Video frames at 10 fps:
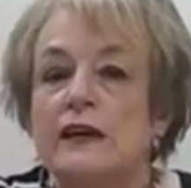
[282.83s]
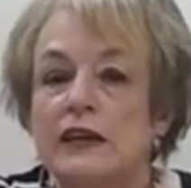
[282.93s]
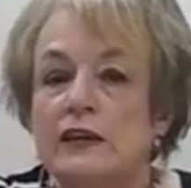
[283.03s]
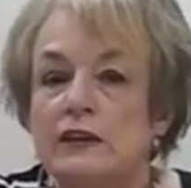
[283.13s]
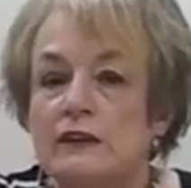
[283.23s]

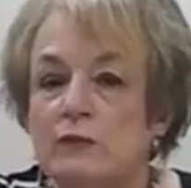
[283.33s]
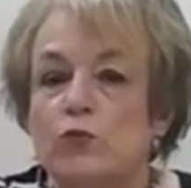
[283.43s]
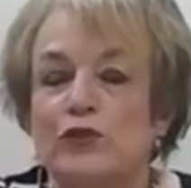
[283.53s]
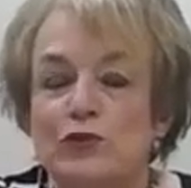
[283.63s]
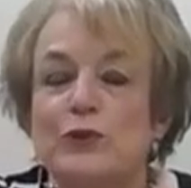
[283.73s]
in
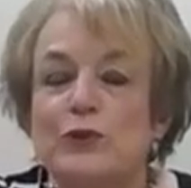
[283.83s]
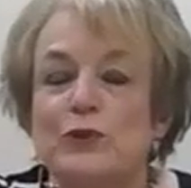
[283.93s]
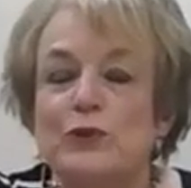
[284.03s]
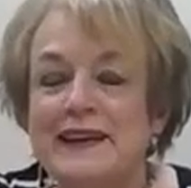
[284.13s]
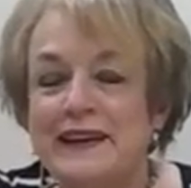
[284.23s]
restricting
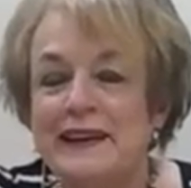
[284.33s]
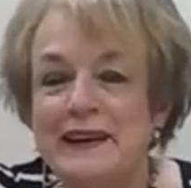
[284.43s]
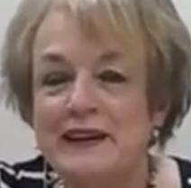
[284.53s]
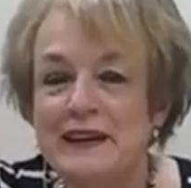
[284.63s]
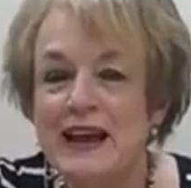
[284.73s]
the
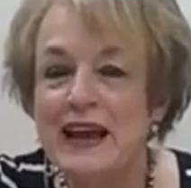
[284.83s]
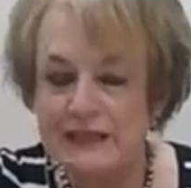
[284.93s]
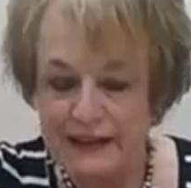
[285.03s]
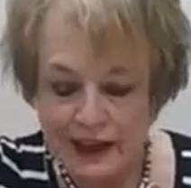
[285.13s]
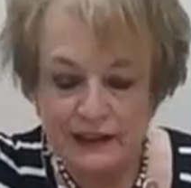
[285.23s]

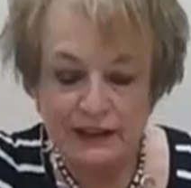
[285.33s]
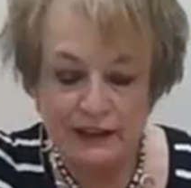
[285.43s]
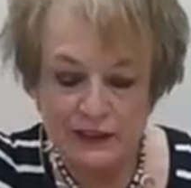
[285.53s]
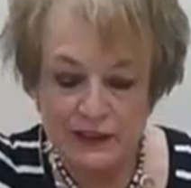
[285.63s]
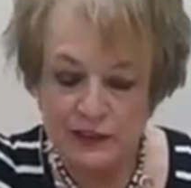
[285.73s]
contact
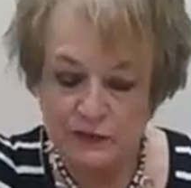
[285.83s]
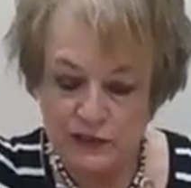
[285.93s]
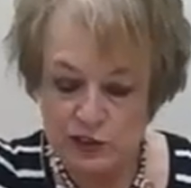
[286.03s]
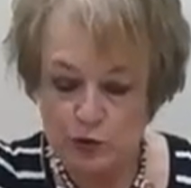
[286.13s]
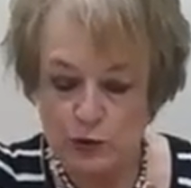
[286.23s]
of
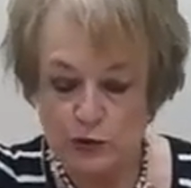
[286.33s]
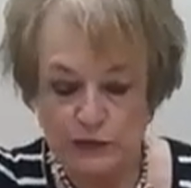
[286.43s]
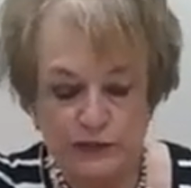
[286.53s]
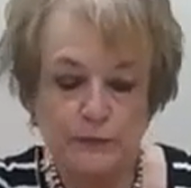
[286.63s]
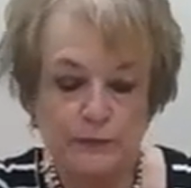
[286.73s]

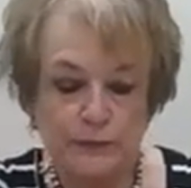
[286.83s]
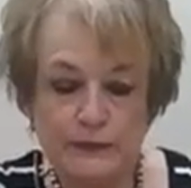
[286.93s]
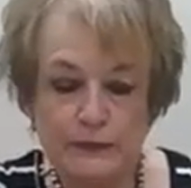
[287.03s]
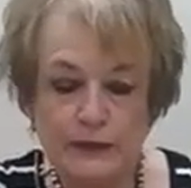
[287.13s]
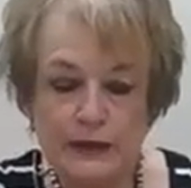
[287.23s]
individuals.
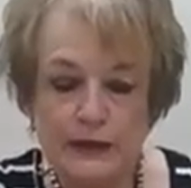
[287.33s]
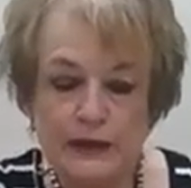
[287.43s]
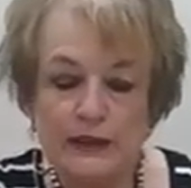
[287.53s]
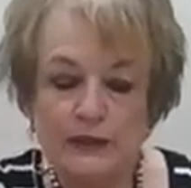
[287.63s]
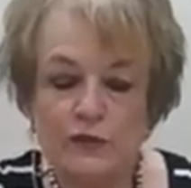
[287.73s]

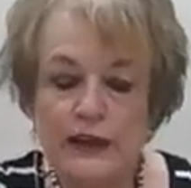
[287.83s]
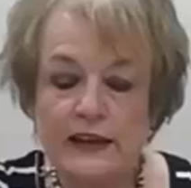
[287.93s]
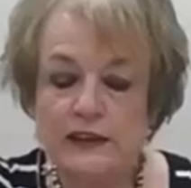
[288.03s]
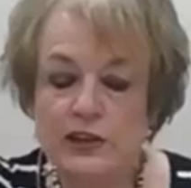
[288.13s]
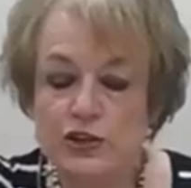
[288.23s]
So that
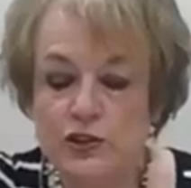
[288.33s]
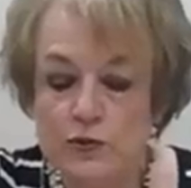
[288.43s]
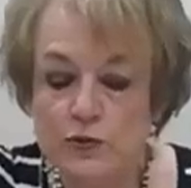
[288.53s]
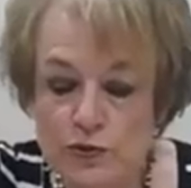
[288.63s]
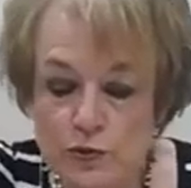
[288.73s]
does show
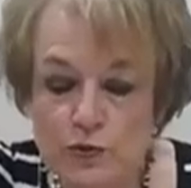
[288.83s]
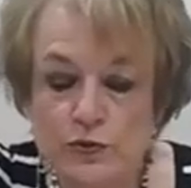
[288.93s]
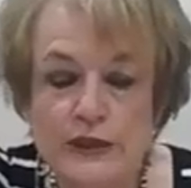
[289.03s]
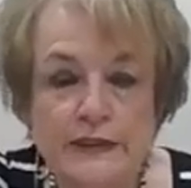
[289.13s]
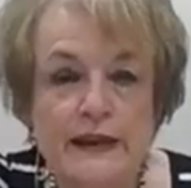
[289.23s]

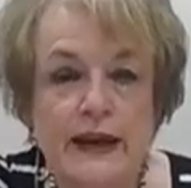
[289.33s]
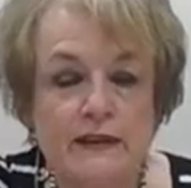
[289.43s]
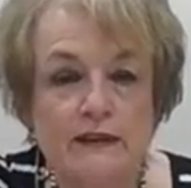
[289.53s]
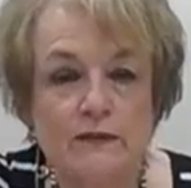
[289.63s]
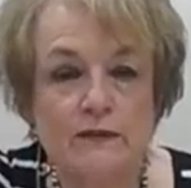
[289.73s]
too that
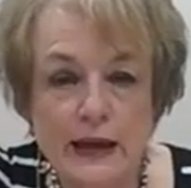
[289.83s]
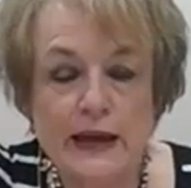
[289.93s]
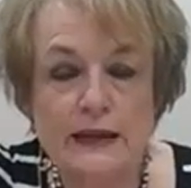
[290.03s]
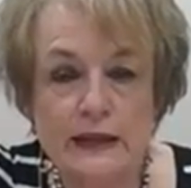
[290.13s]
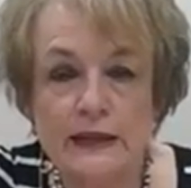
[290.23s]

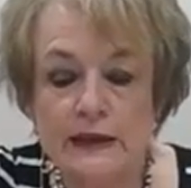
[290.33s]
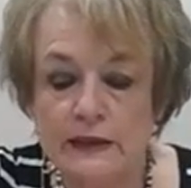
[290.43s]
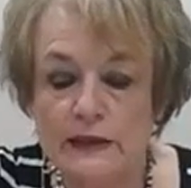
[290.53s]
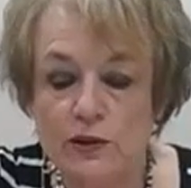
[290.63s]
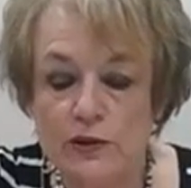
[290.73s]
dramatically
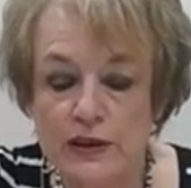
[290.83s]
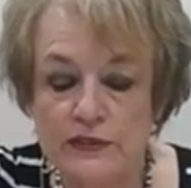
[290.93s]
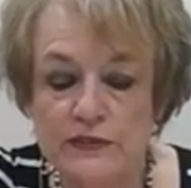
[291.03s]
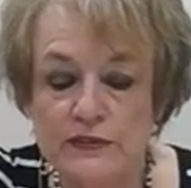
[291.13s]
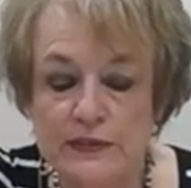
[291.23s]

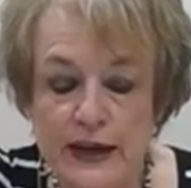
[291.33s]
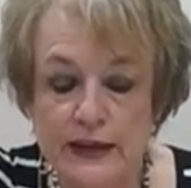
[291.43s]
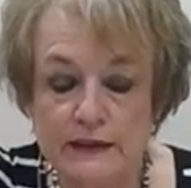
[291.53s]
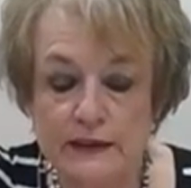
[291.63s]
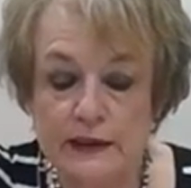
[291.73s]
decreased that